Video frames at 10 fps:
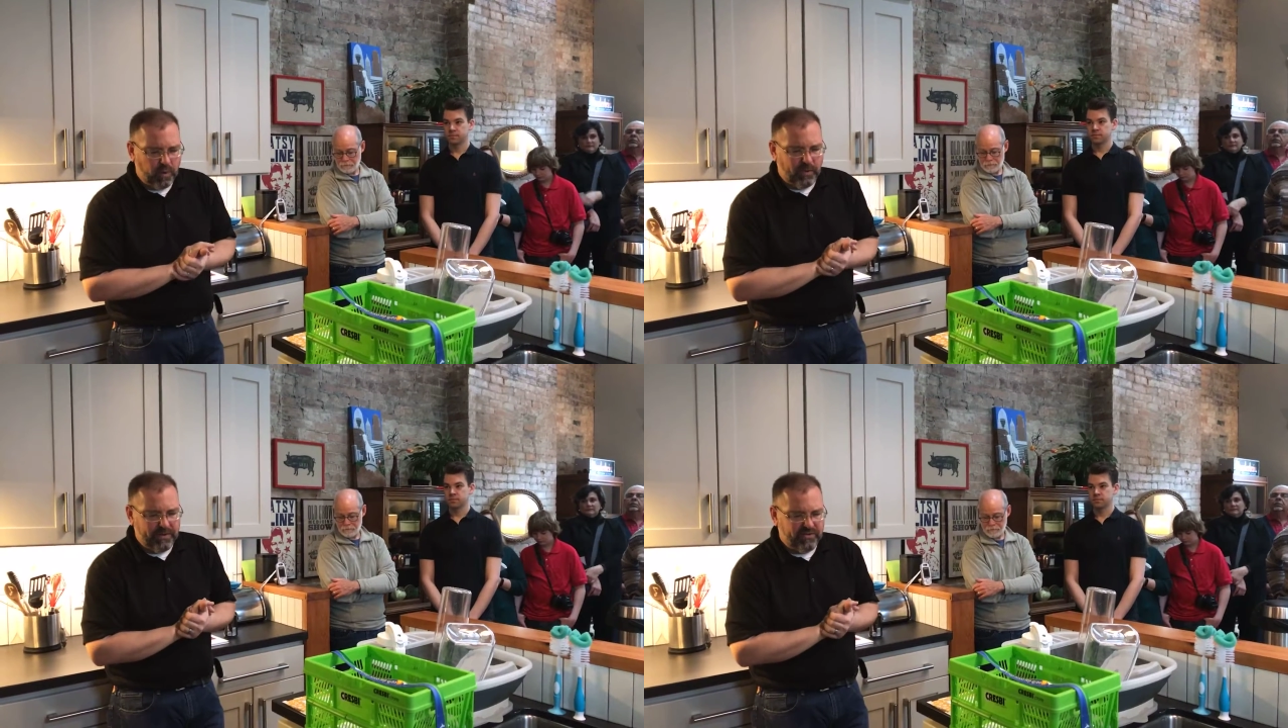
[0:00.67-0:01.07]

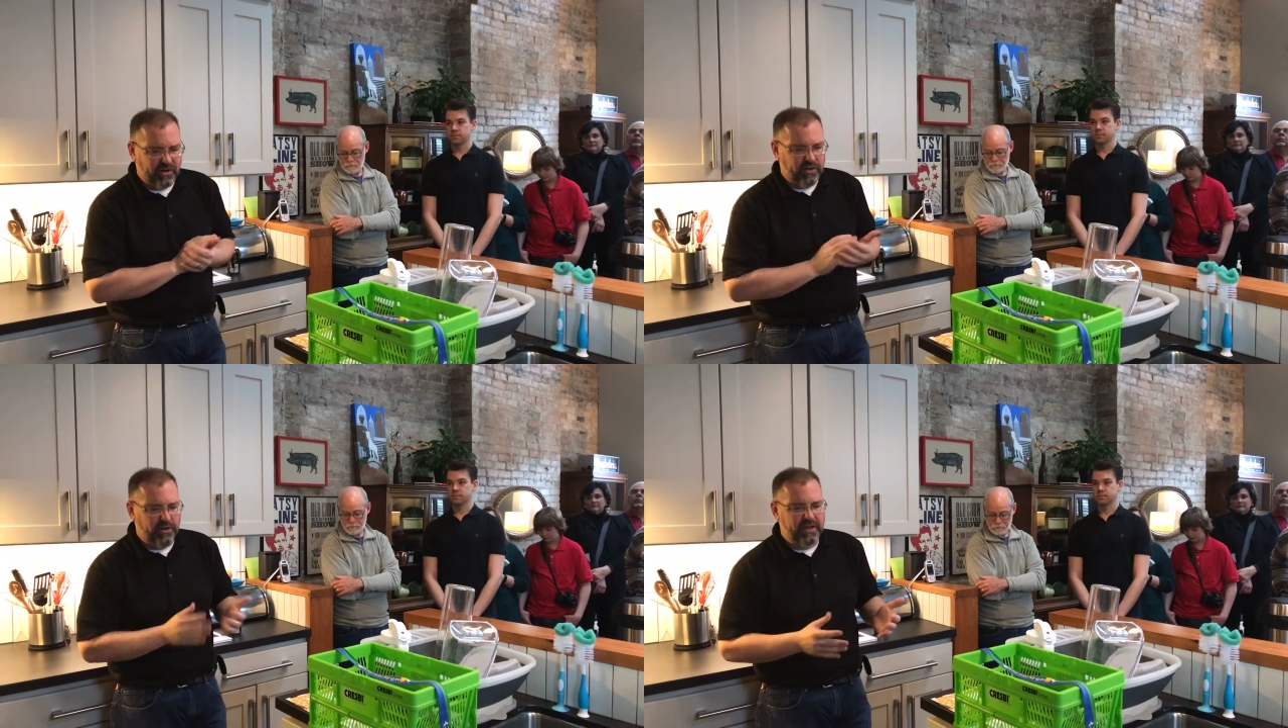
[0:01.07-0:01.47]
When we
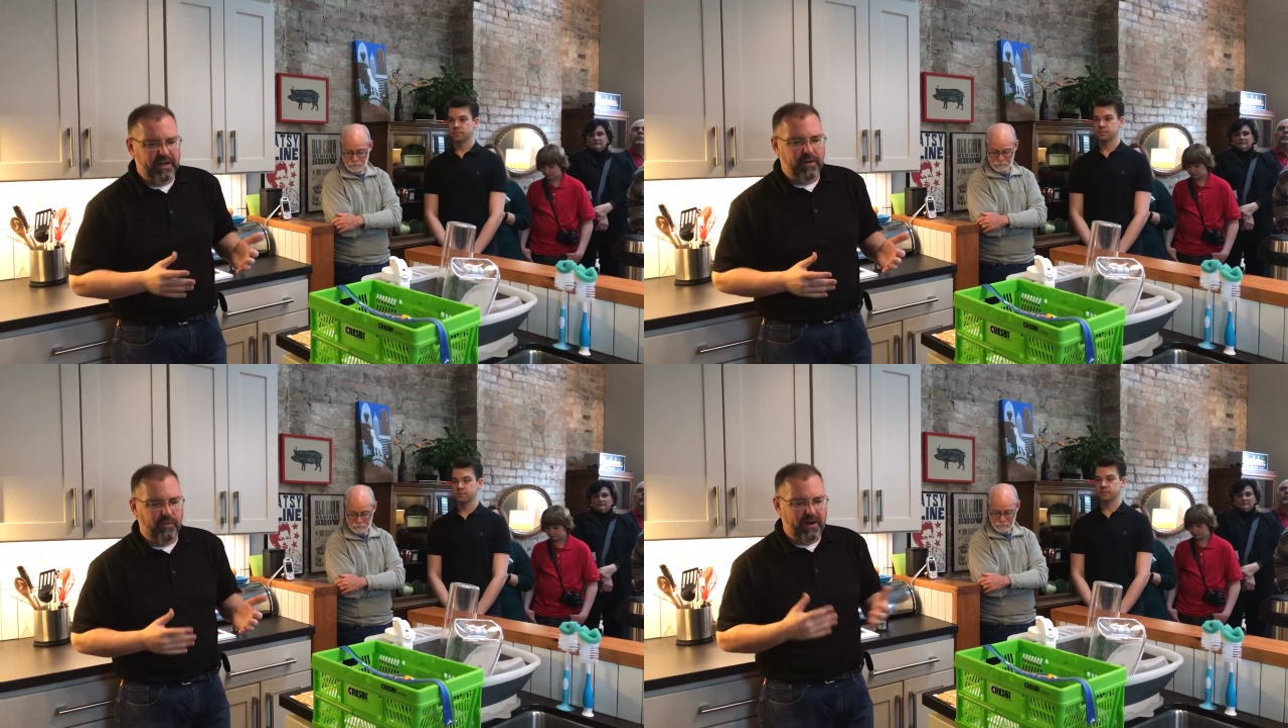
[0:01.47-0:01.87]
started
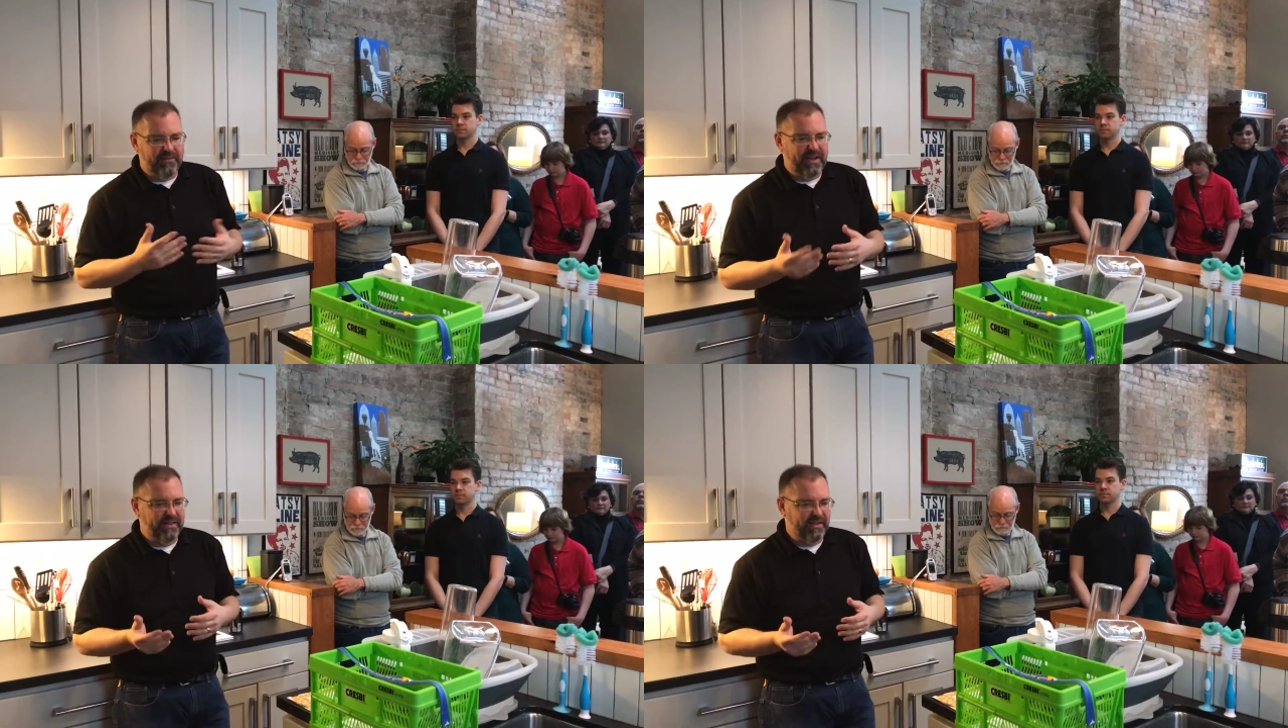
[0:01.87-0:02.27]
looking at
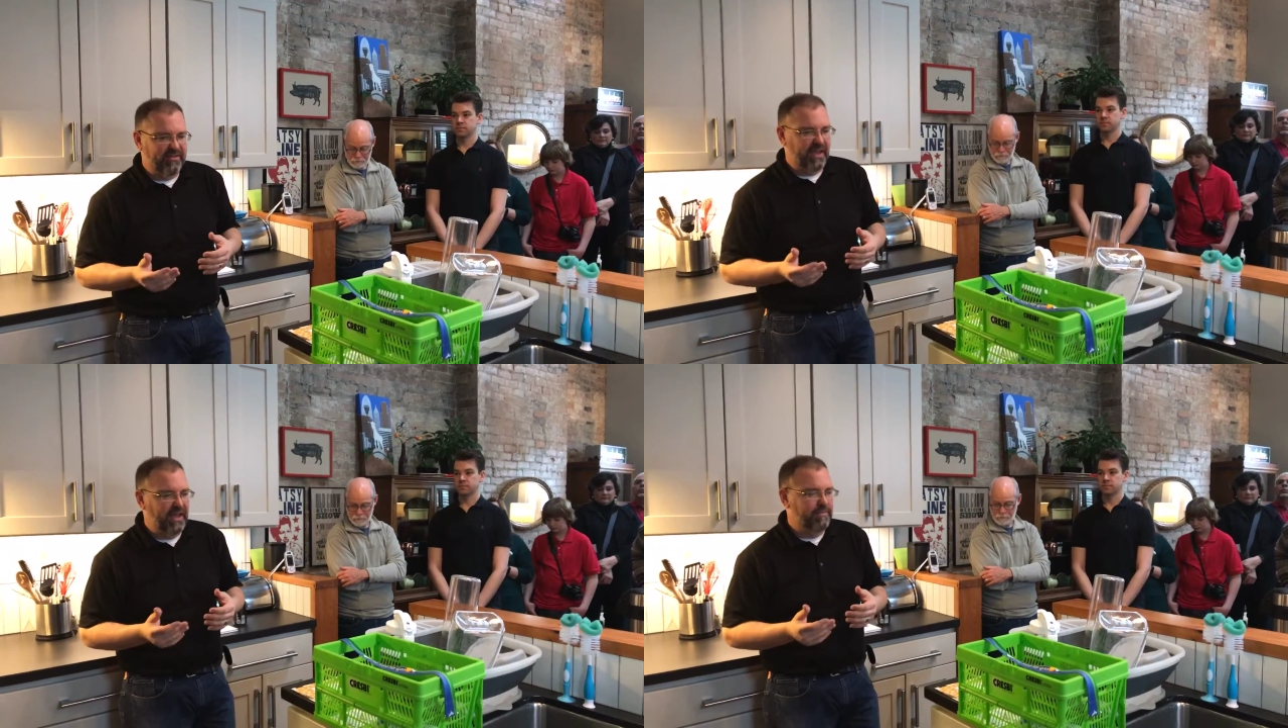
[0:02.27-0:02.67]
renovating
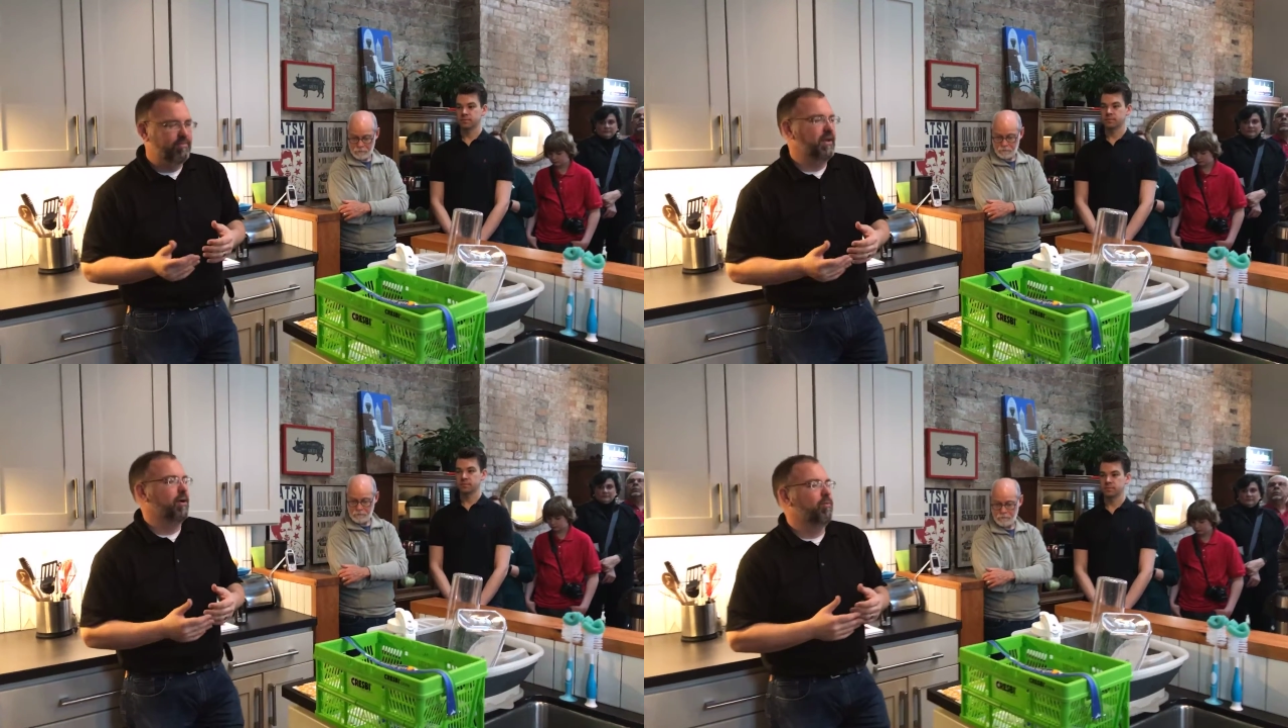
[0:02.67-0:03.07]
this, I
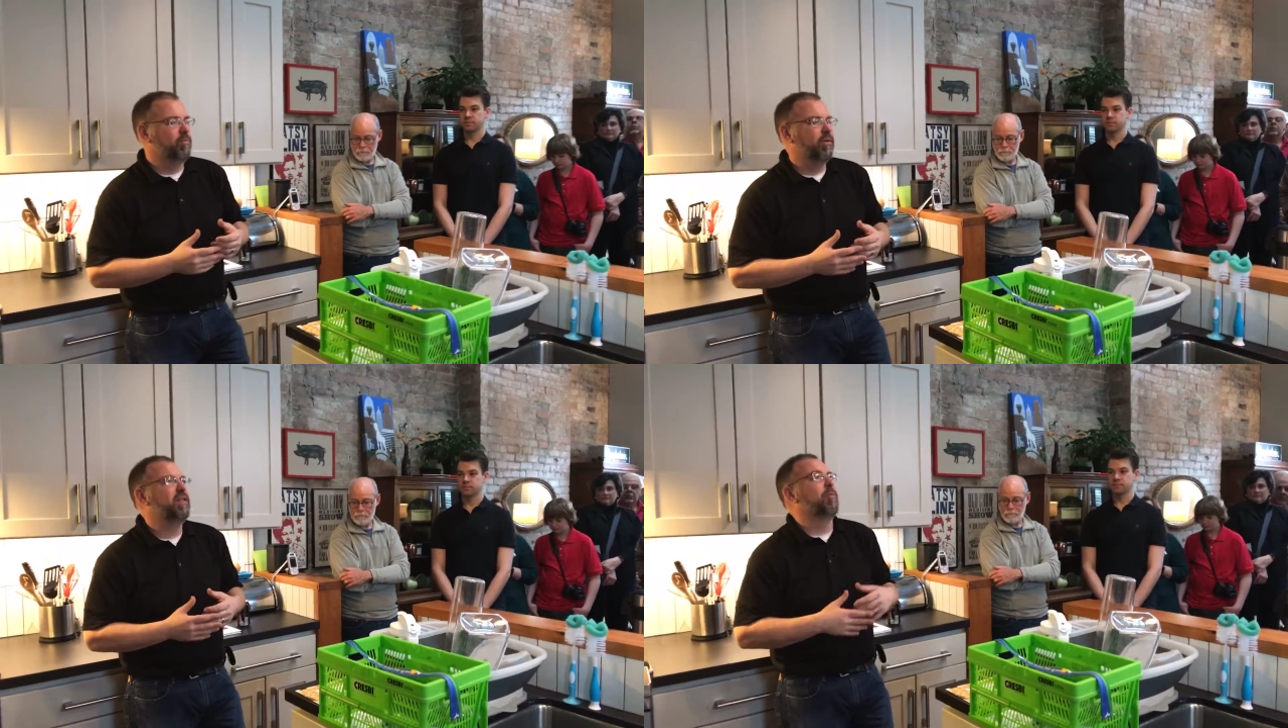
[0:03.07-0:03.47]
had
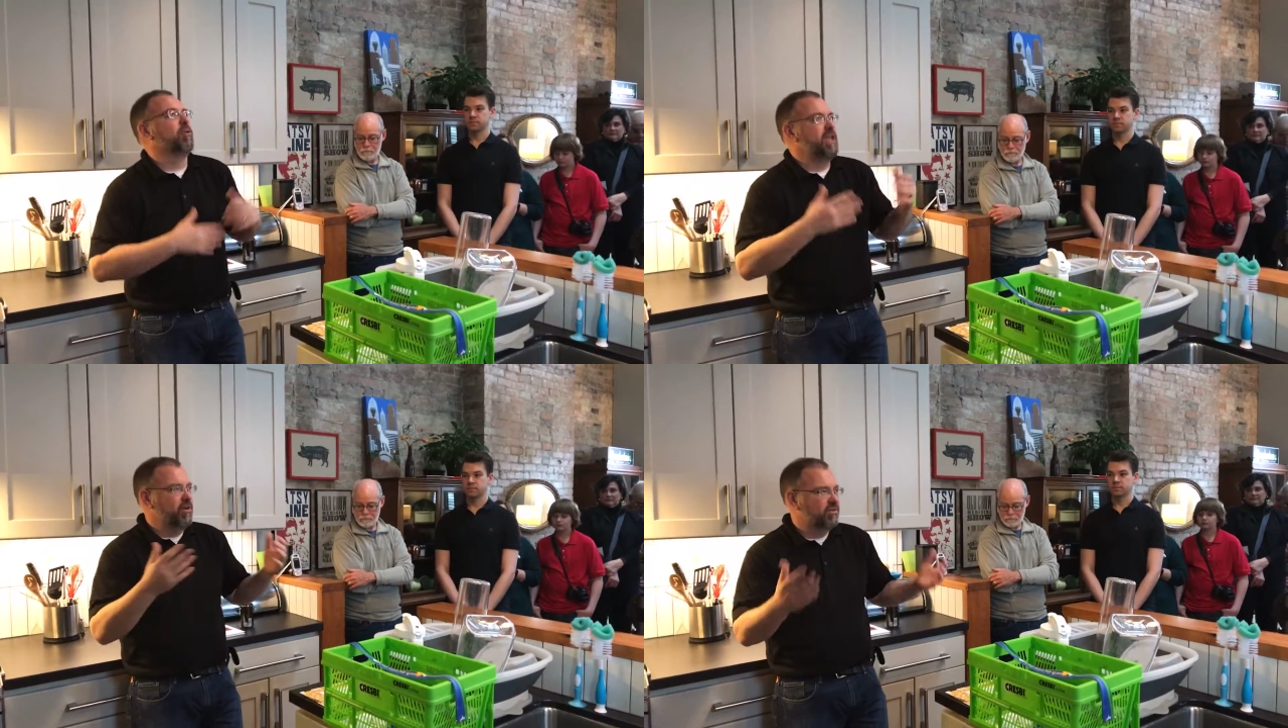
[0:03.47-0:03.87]
a
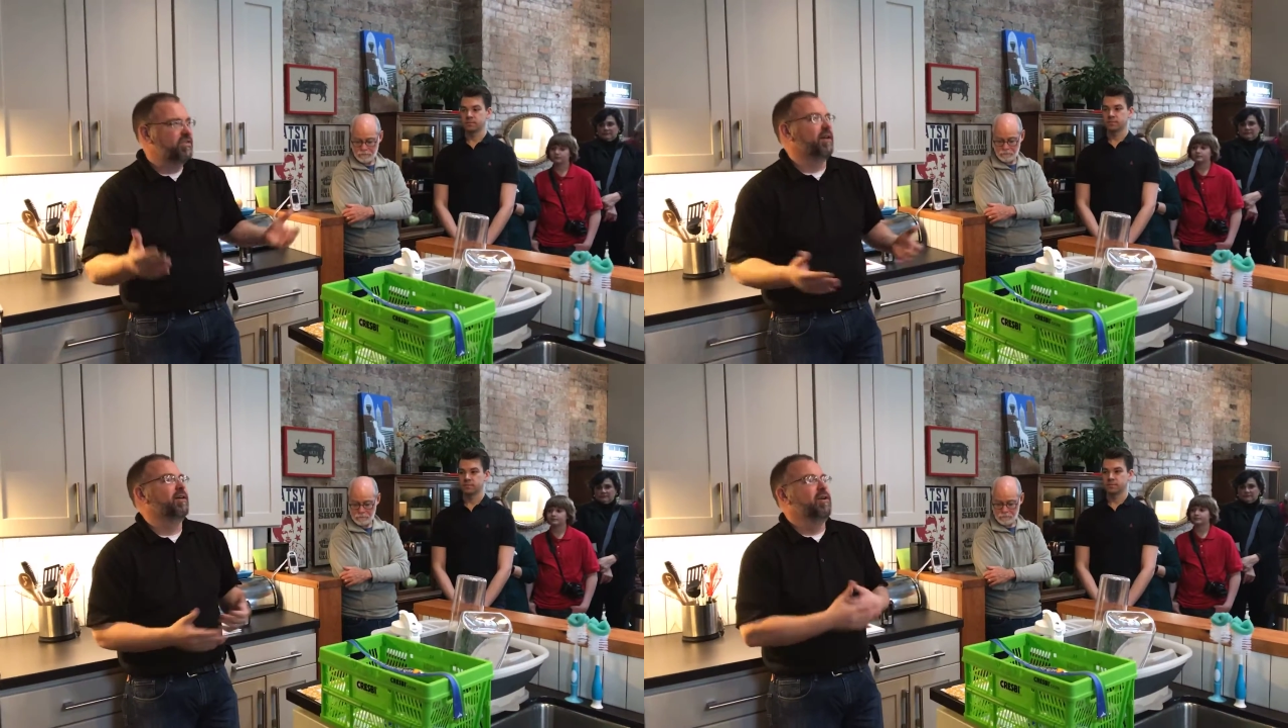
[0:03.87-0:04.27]
number of
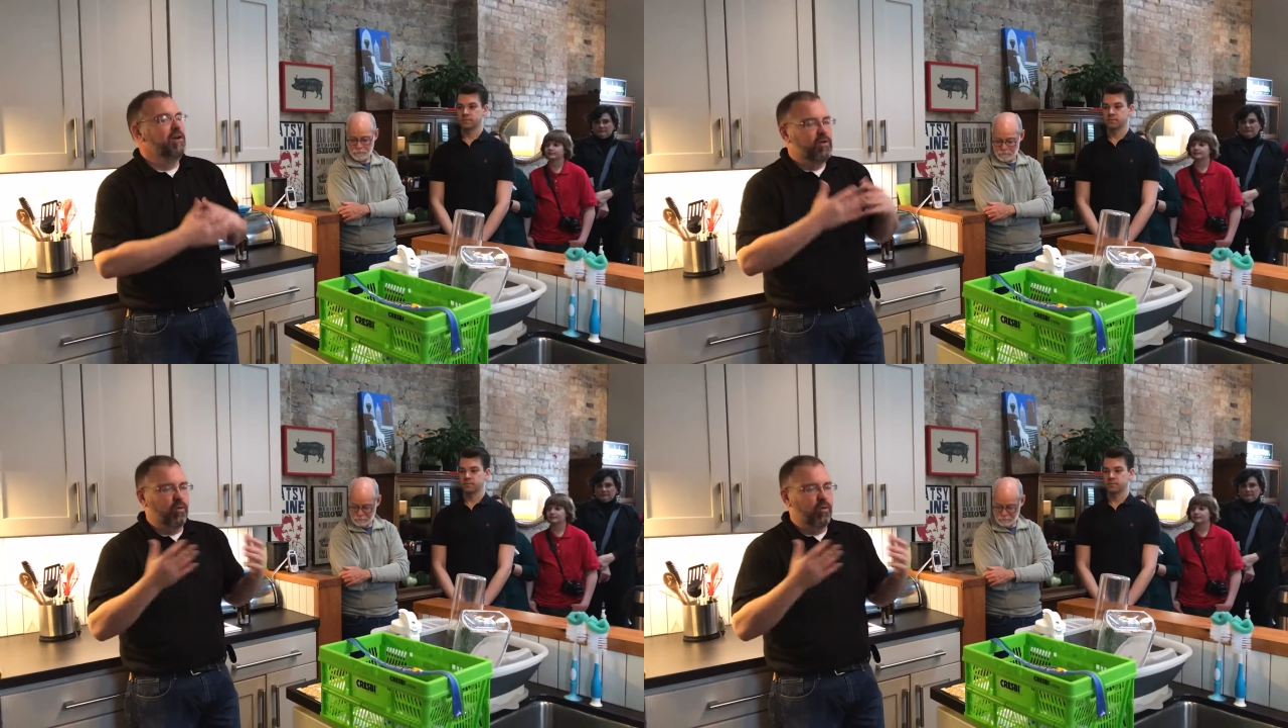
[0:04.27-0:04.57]
years to